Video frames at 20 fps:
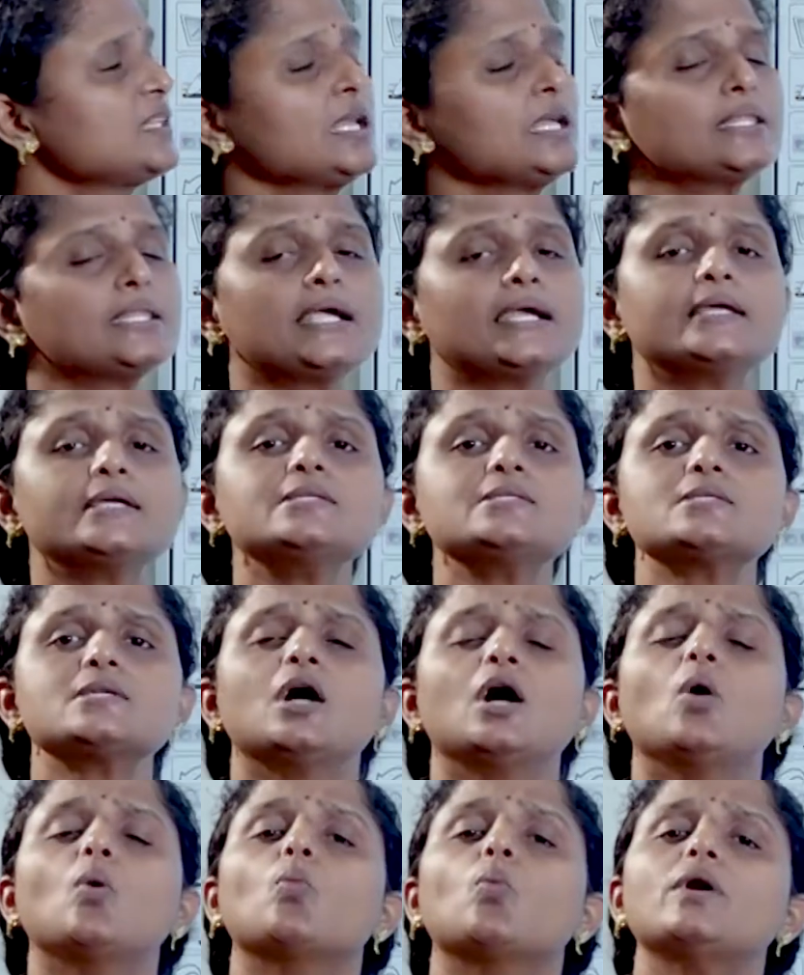that
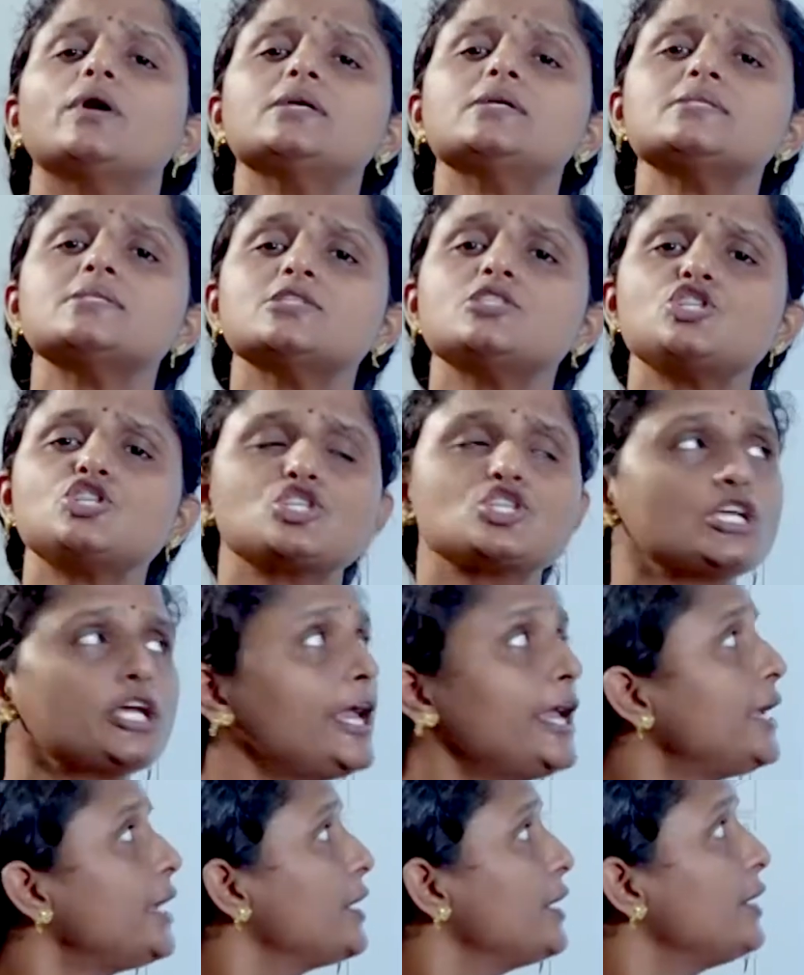is, what is the
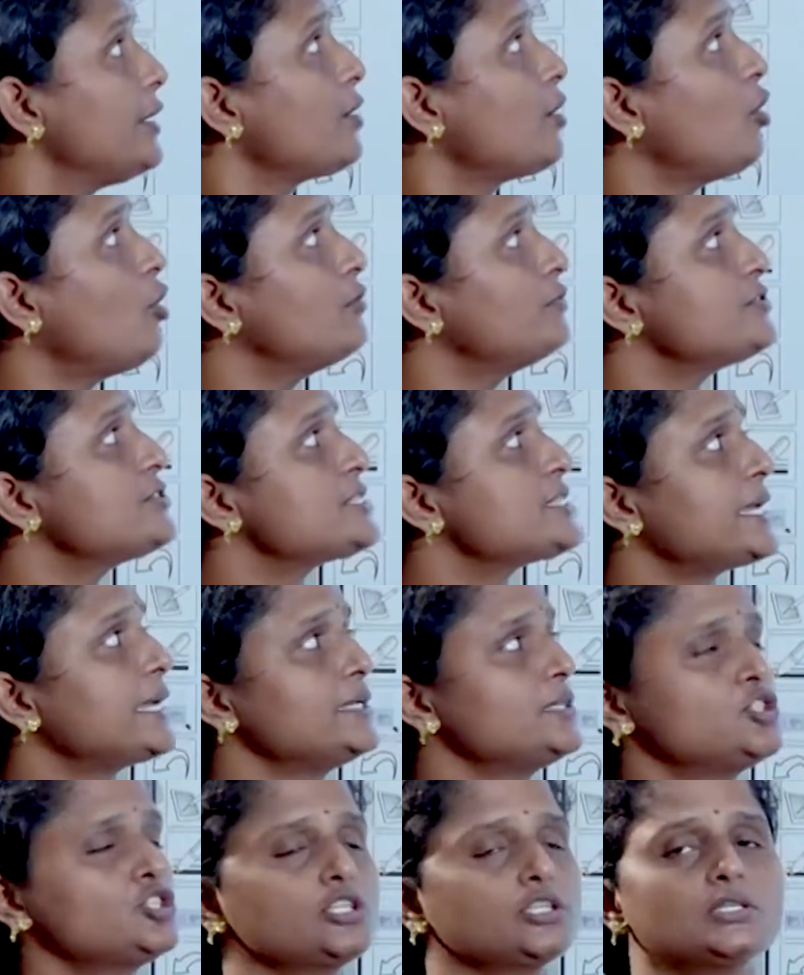share of
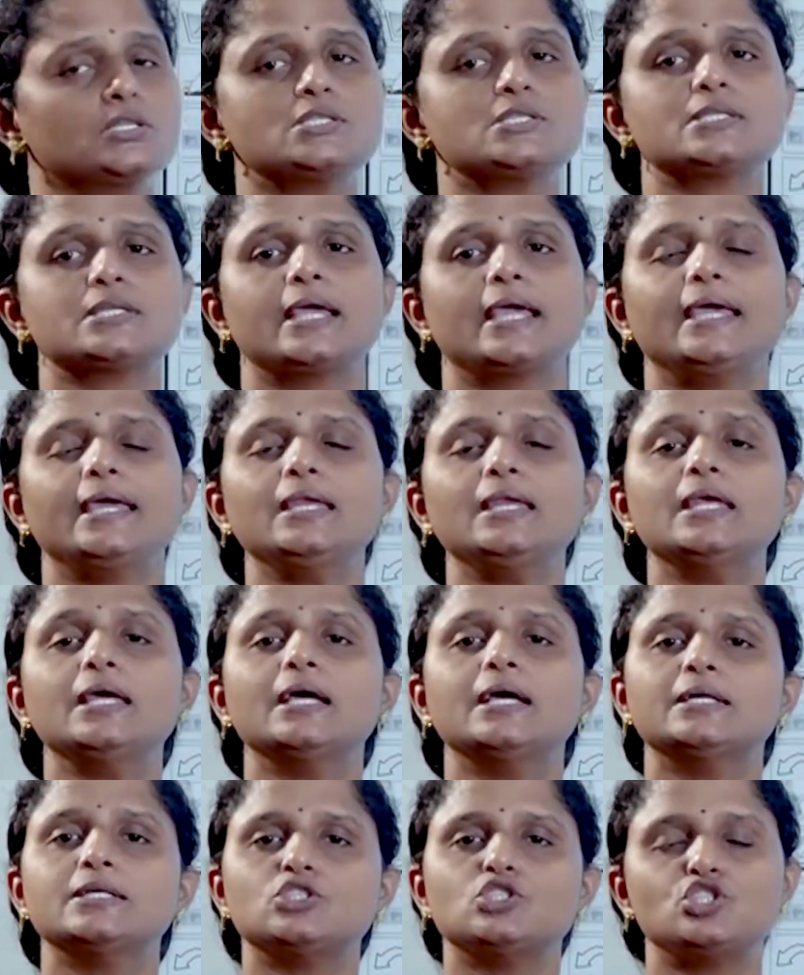sectors
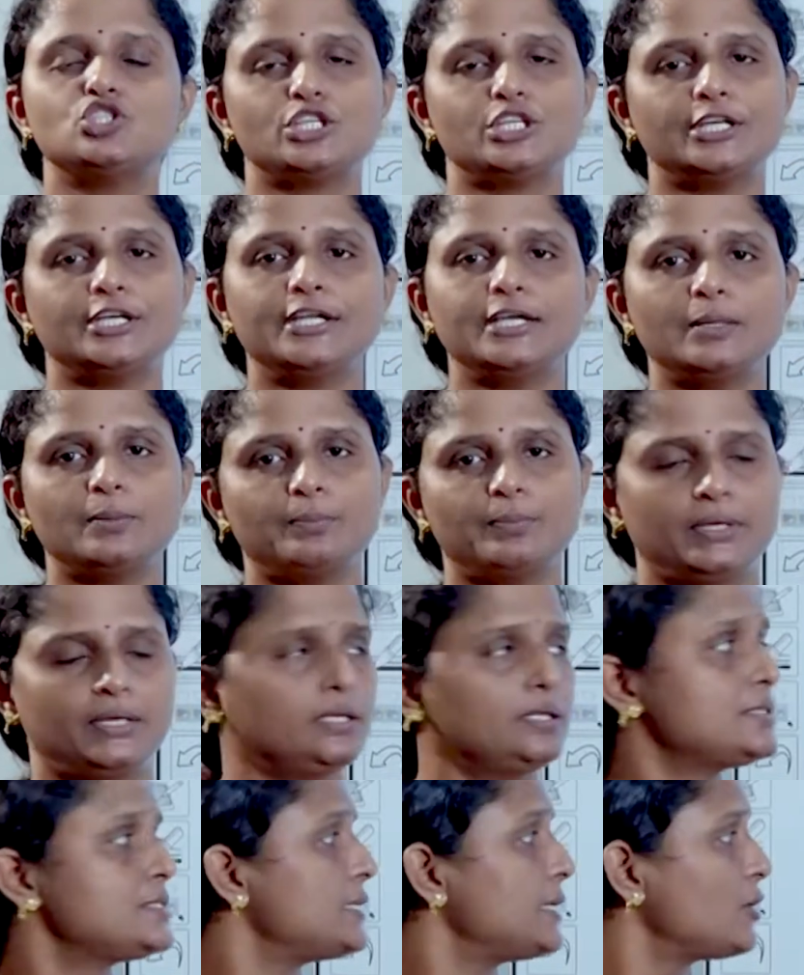in GDP?
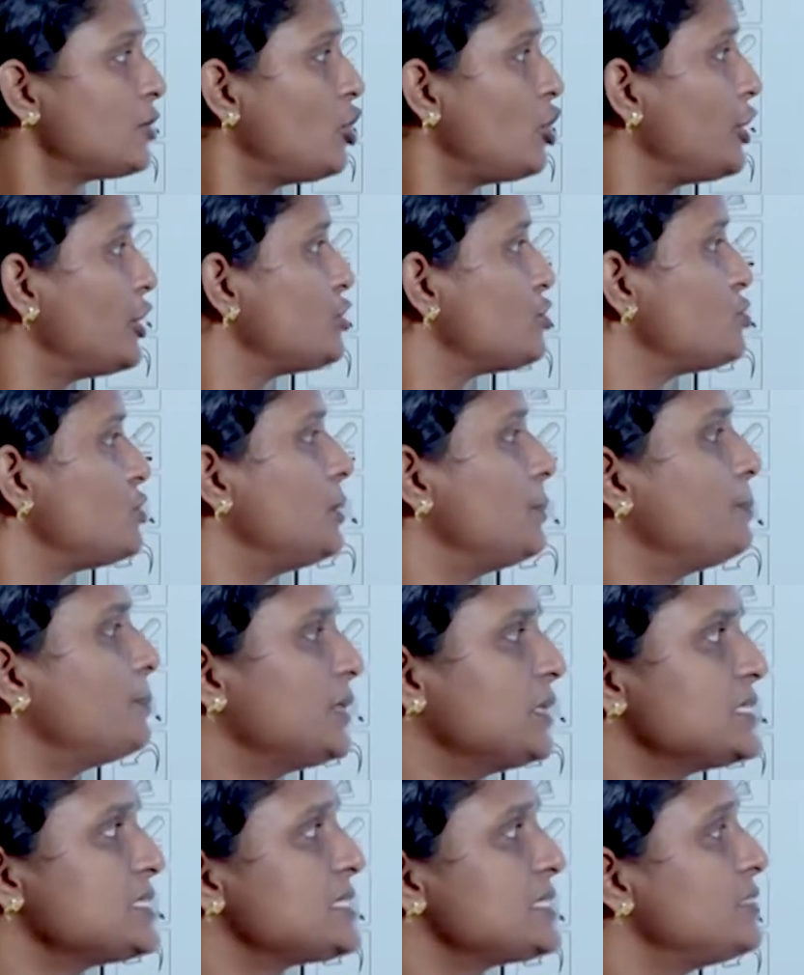It's according to the
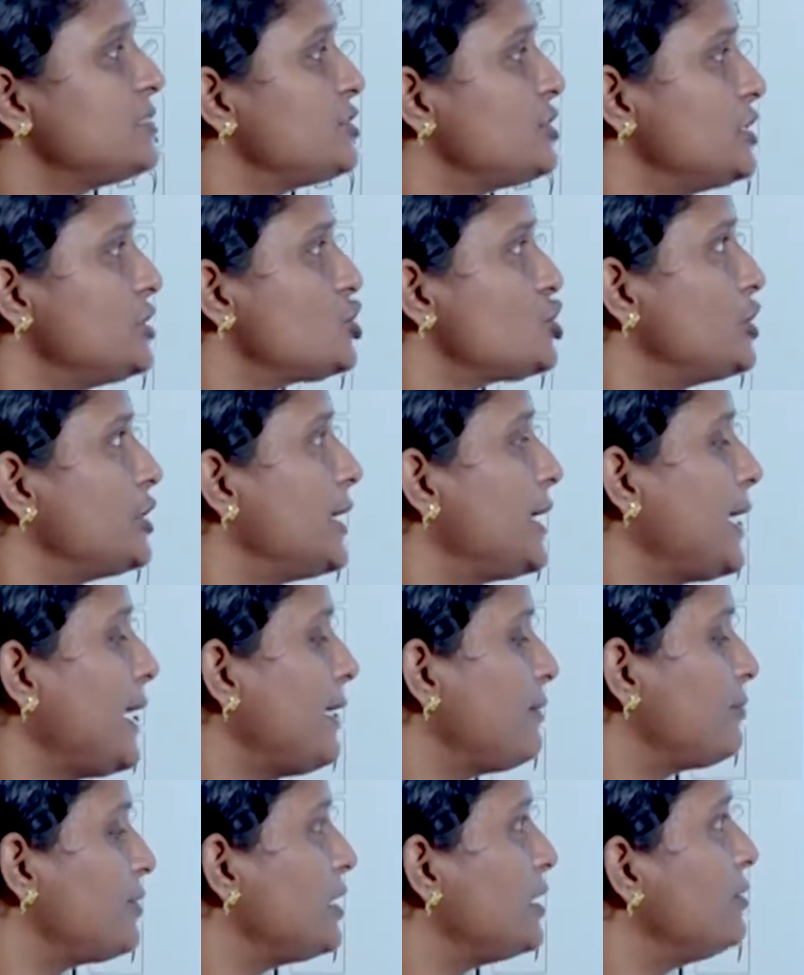percentage they
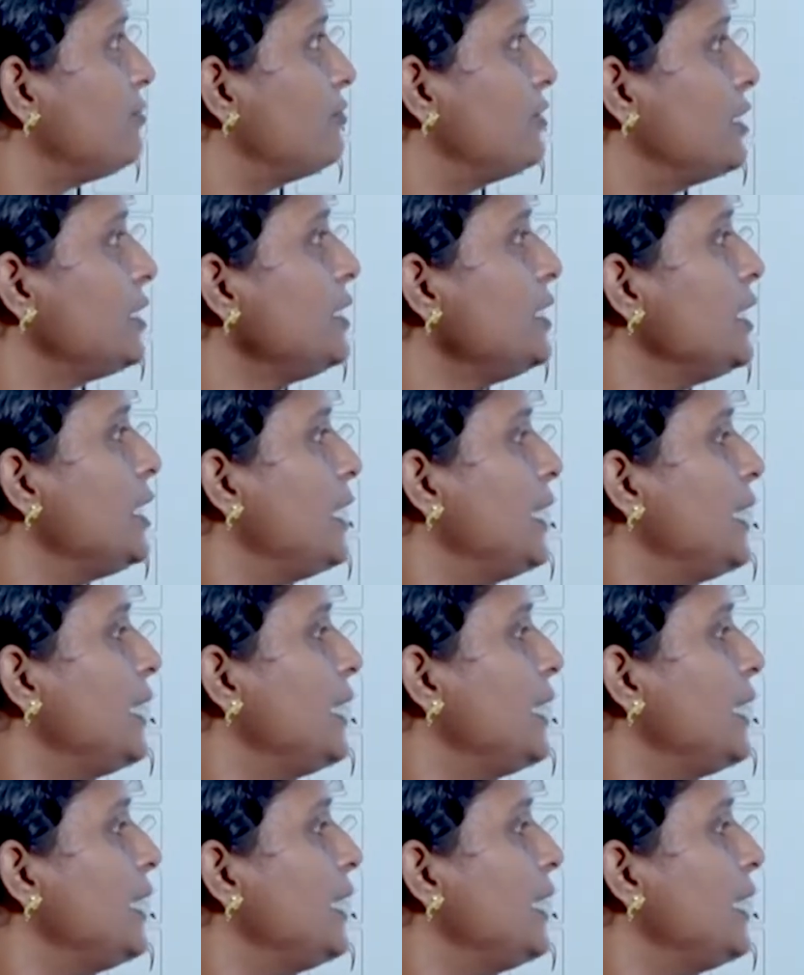have given,